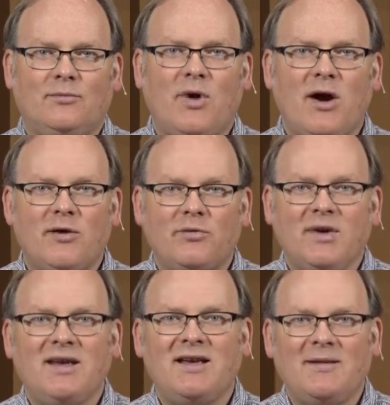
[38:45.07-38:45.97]
Part of
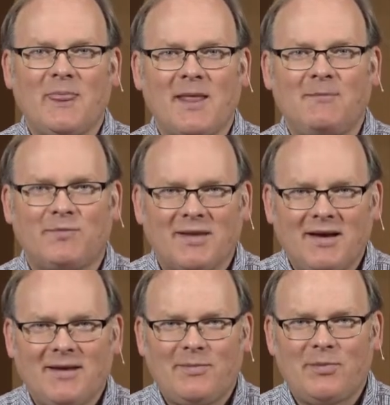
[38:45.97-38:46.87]
me,
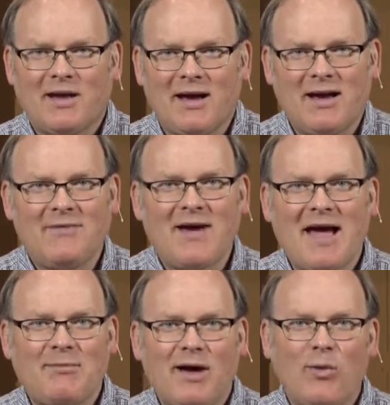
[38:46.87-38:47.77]
if I
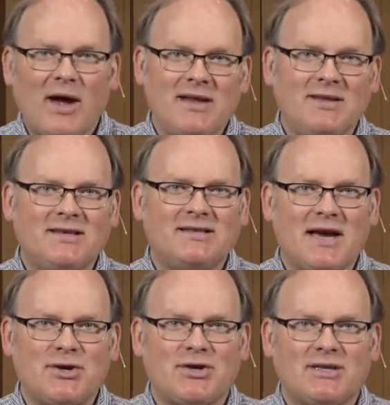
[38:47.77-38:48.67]
had my way in these
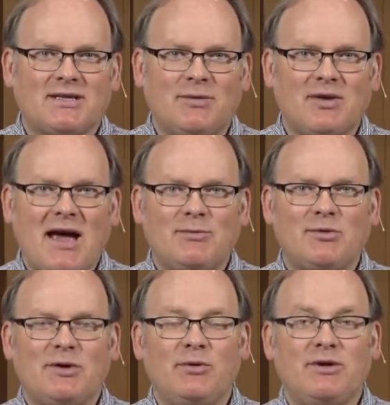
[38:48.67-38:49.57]
sessions,
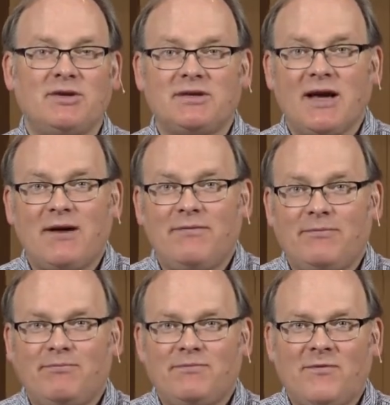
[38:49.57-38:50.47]
sometimes we'd just
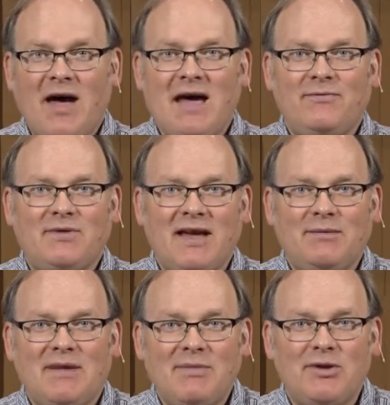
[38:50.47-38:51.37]
have 5,
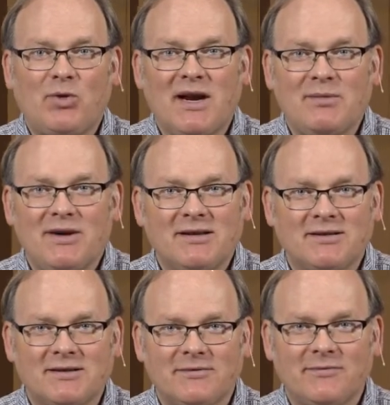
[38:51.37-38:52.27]
10, maybe 20
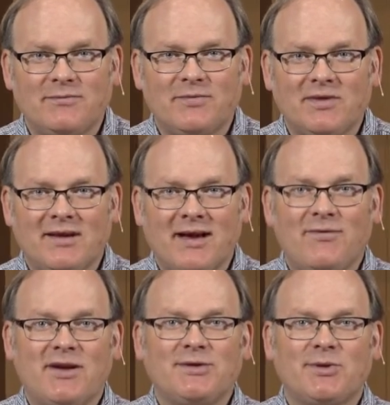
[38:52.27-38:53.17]
minutes of
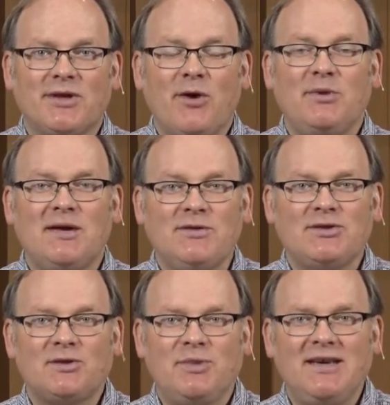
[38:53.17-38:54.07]
this without me
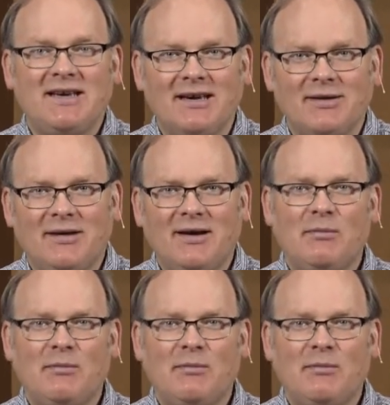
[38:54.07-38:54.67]
even speaking.